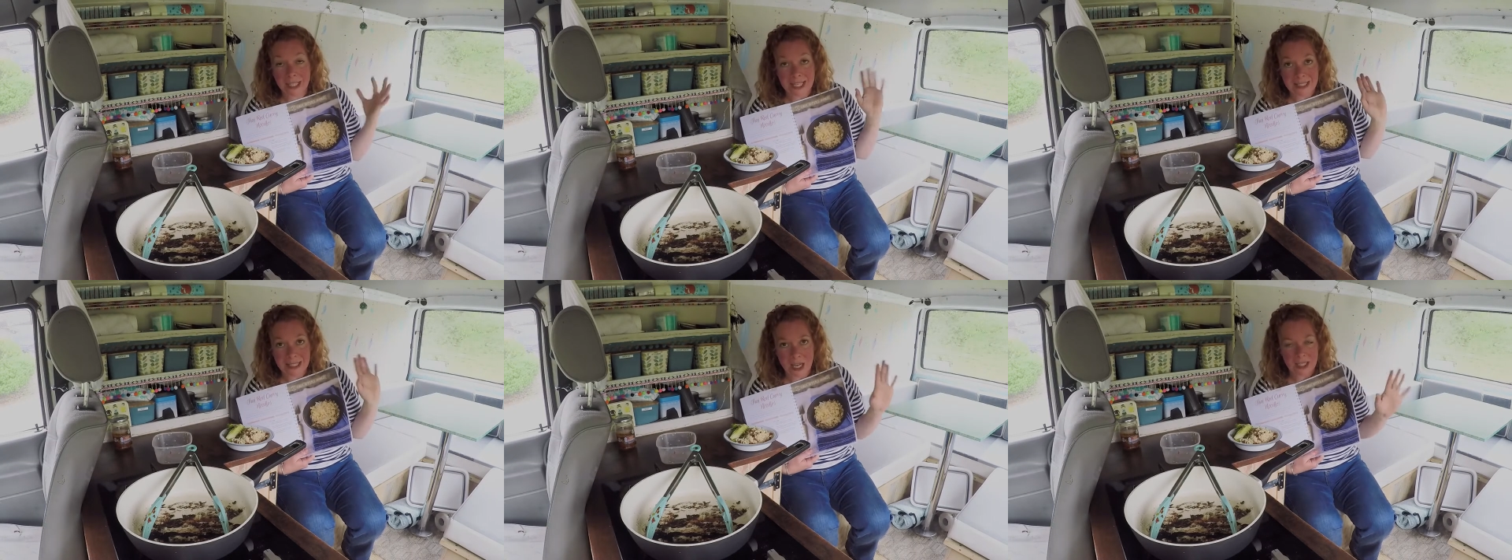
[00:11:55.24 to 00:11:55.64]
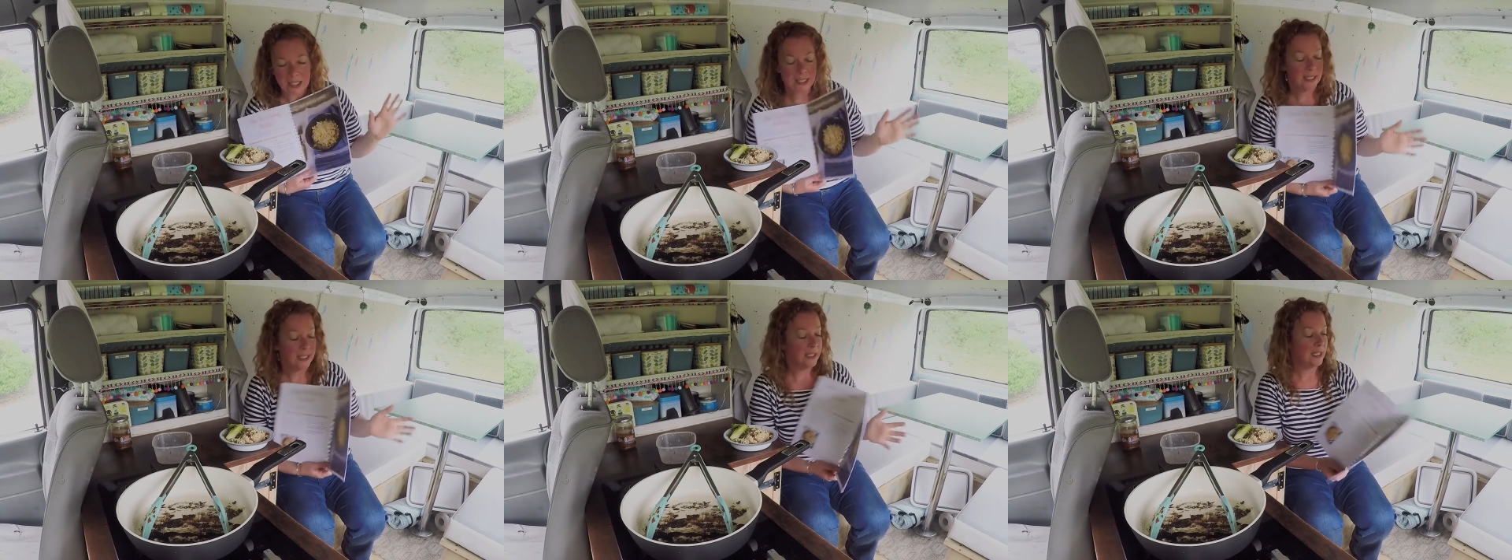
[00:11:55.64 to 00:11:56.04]
It's
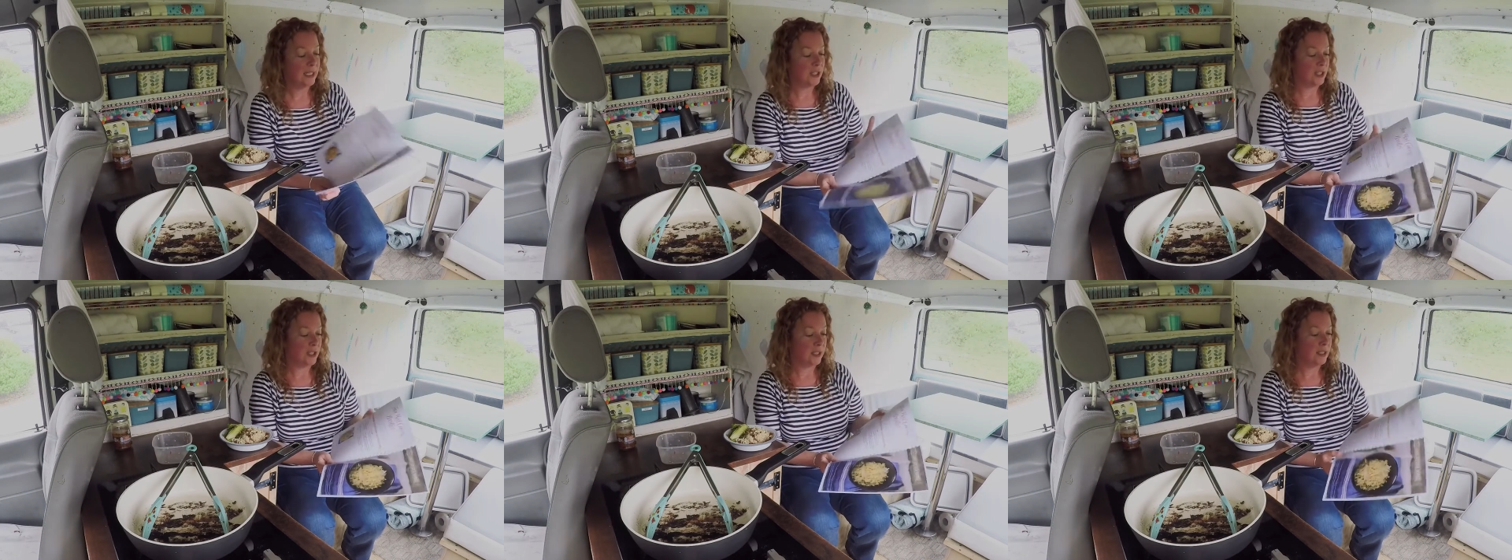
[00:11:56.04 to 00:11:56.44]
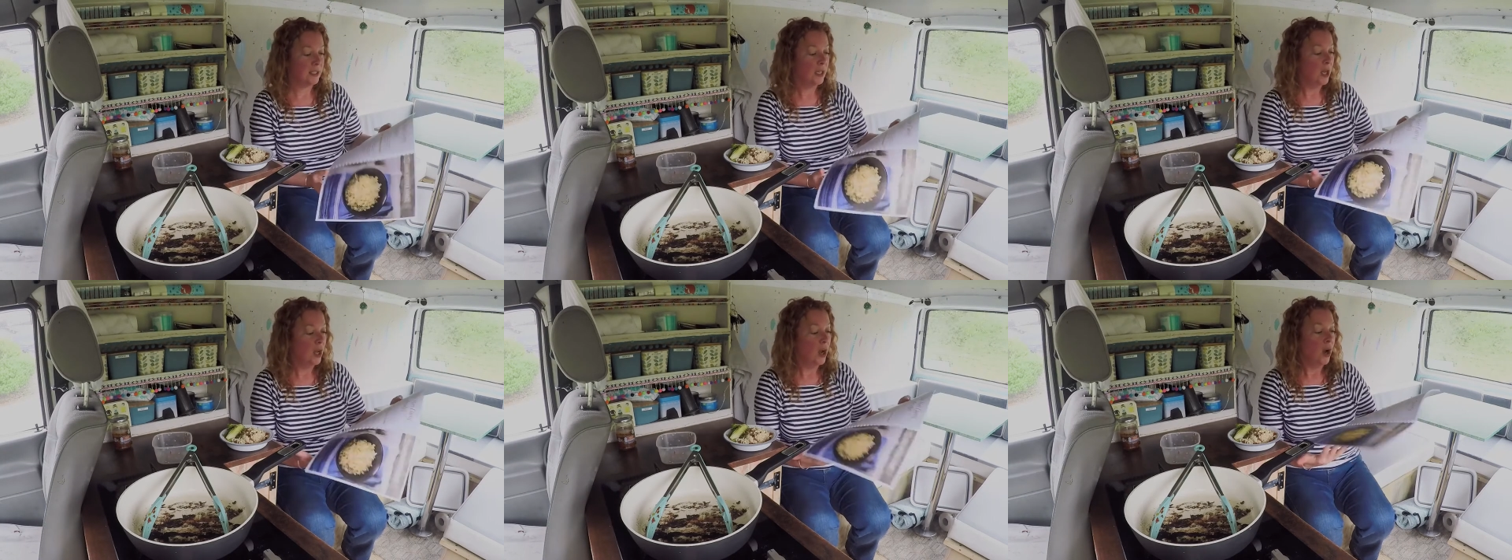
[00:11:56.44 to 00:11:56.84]
utterly delicious.
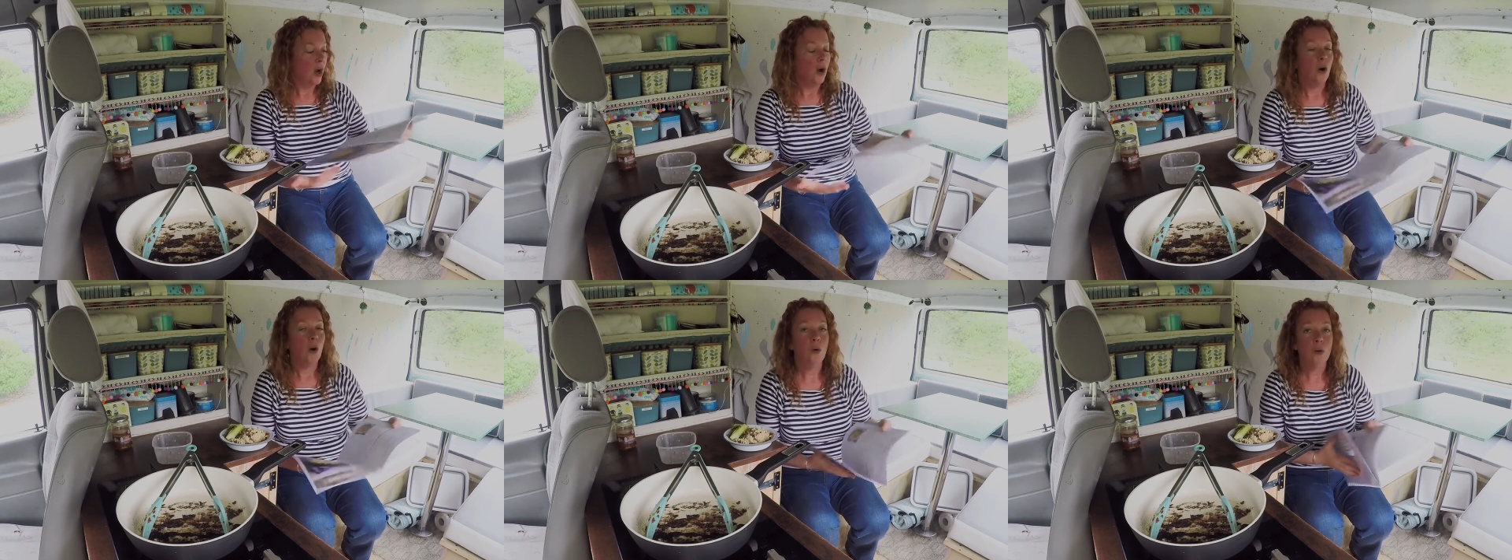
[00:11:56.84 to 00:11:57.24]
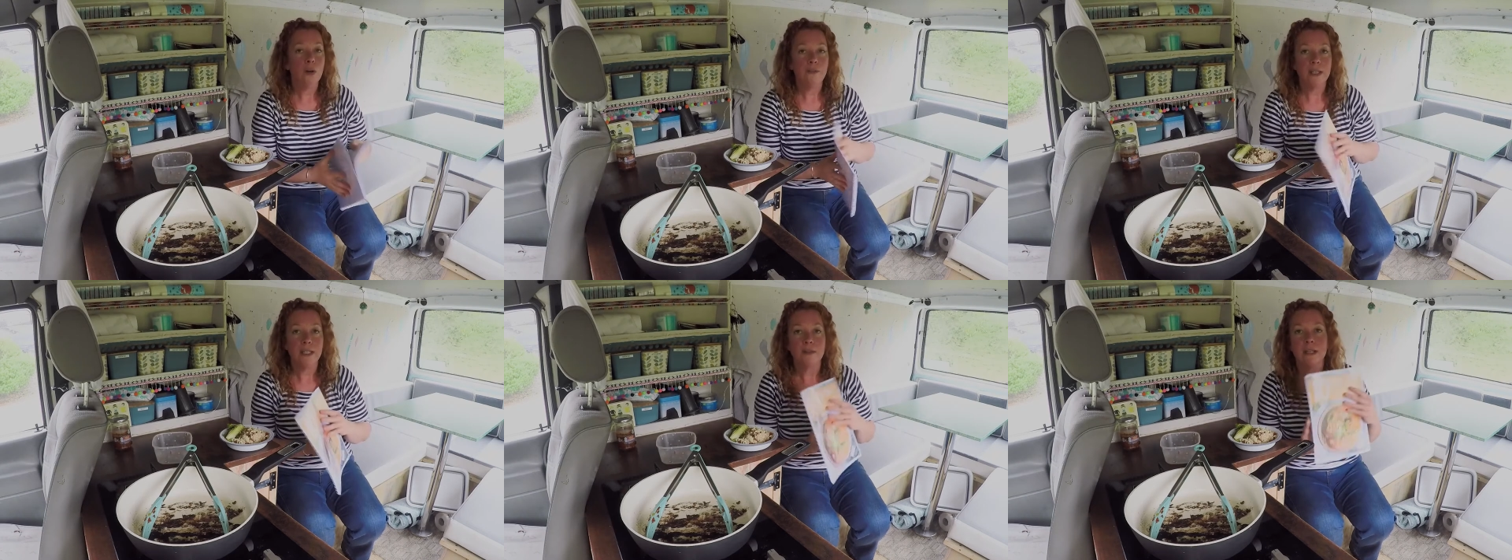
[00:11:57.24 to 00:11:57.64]
All
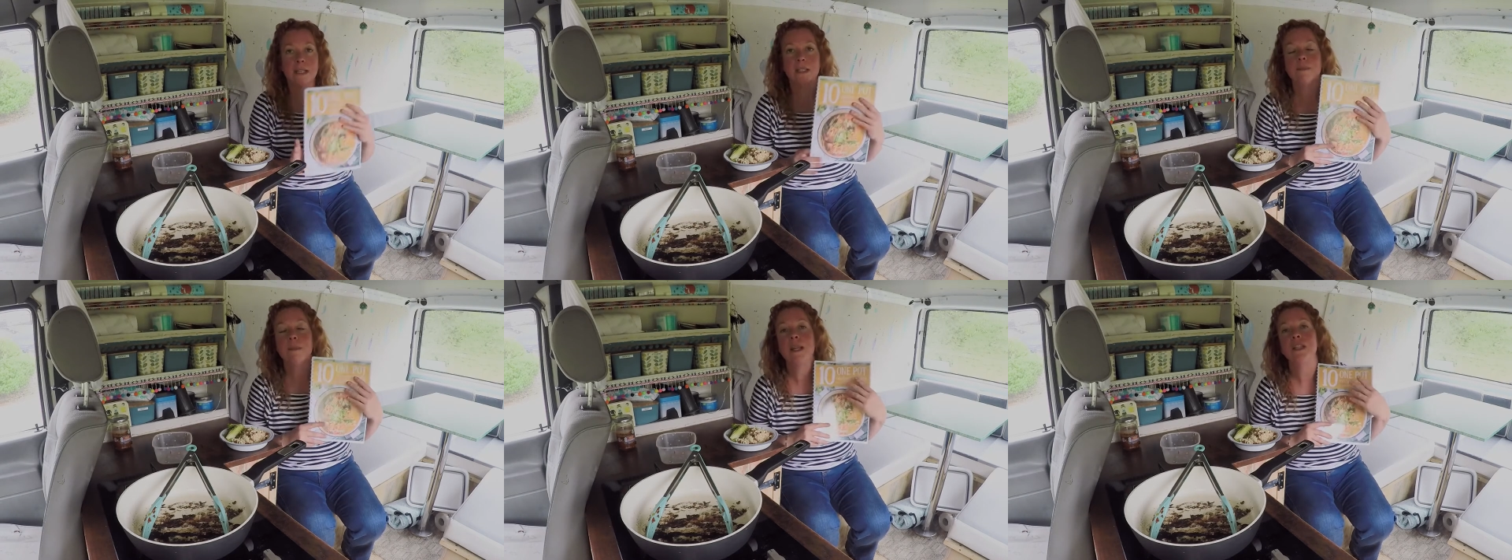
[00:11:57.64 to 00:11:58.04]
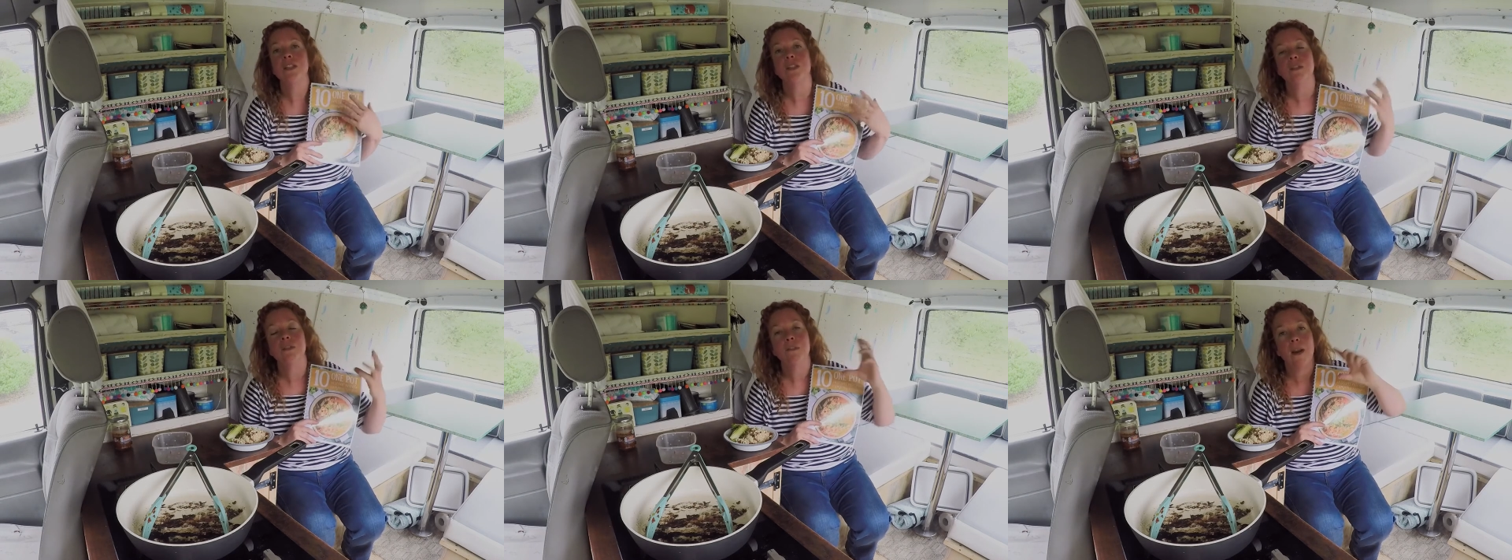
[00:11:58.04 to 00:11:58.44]
of these
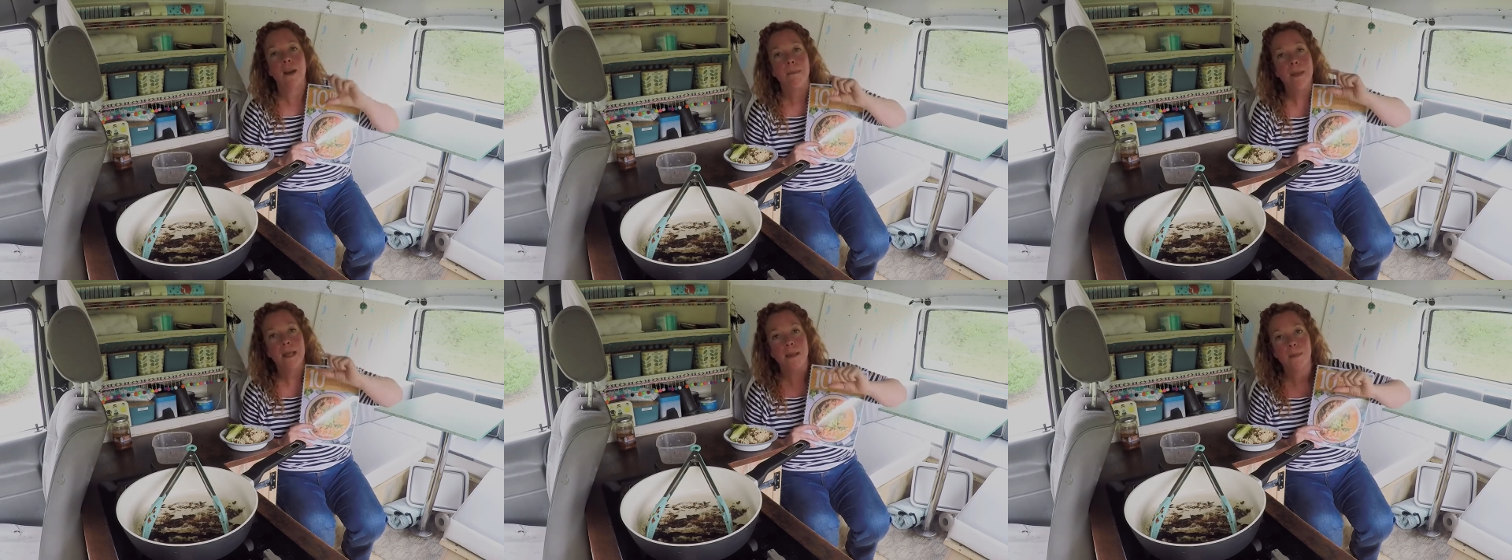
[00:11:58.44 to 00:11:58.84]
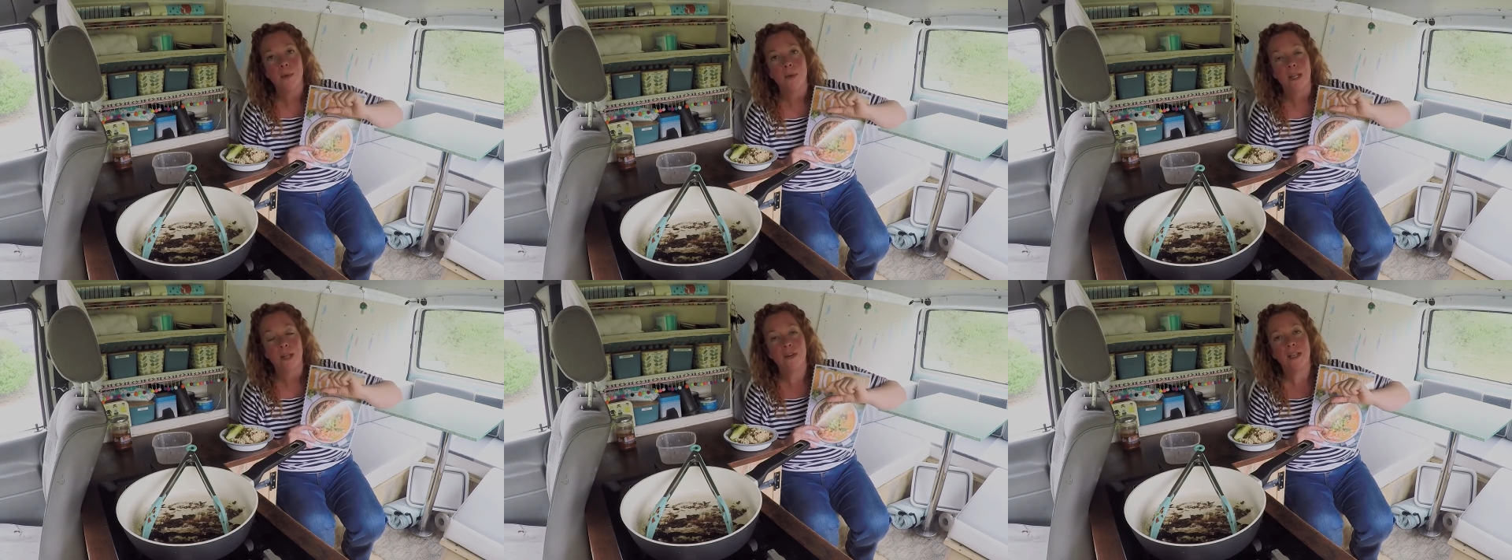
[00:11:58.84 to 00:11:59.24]
recipes use very
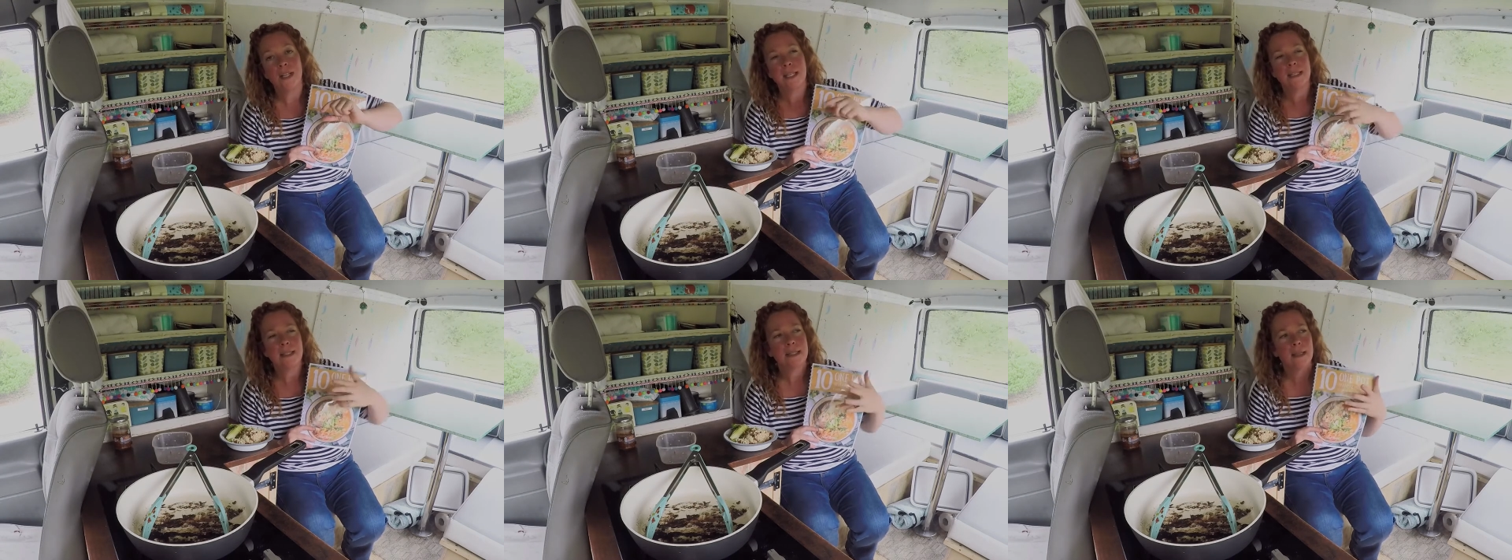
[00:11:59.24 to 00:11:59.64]
minimal ingredients.